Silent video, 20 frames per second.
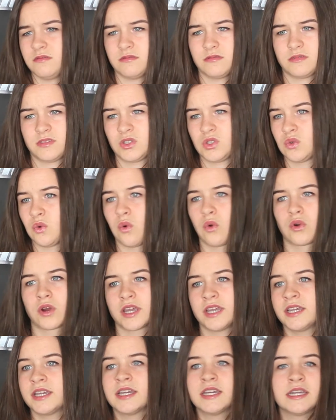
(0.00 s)

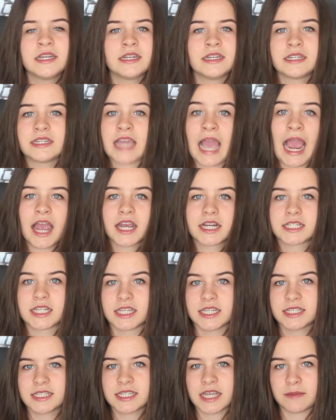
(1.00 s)
story character
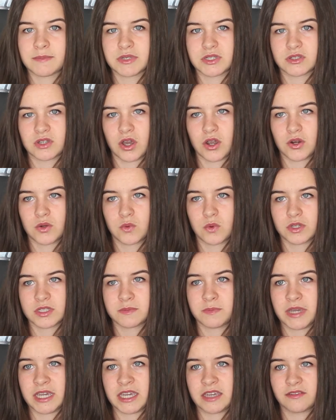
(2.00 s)
this episode was
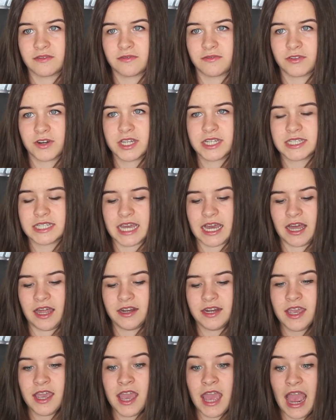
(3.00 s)
being freaked out